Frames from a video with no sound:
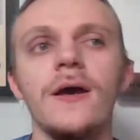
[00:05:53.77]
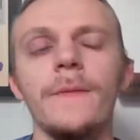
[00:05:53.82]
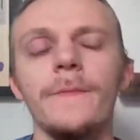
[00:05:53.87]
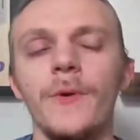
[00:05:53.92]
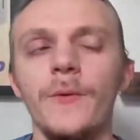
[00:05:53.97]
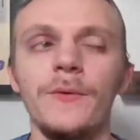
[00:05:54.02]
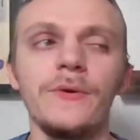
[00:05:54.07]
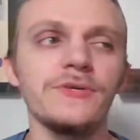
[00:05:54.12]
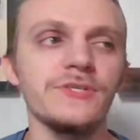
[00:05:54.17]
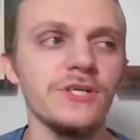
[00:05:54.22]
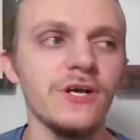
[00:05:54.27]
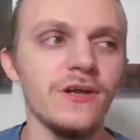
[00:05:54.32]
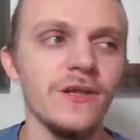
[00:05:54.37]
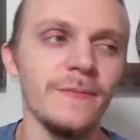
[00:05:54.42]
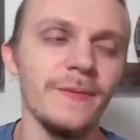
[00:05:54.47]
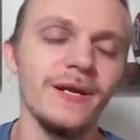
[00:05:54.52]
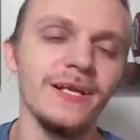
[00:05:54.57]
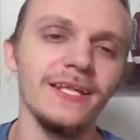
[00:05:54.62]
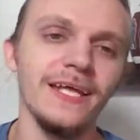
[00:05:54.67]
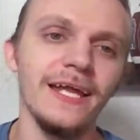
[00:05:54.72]
But we were talking
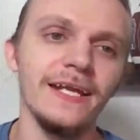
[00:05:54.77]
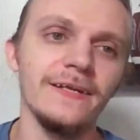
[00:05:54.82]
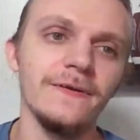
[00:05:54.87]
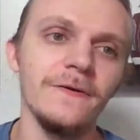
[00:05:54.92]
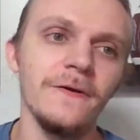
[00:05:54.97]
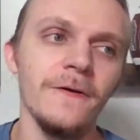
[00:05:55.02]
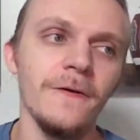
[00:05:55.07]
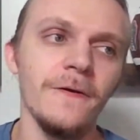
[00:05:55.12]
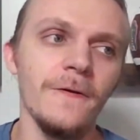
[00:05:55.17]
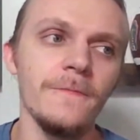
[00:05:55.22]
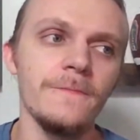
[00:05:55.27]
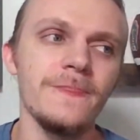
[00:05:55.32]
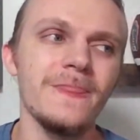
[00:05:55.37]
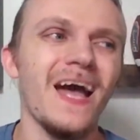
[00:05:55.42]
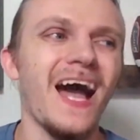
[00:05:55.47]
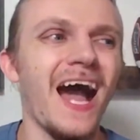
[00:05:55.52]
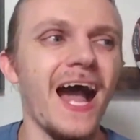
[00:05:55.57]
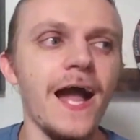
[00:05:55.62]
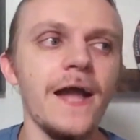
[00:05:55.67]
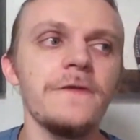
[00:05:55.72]
about it, and
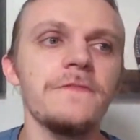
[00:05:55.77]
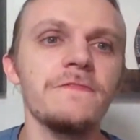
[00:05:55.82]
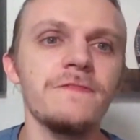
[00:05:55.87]
I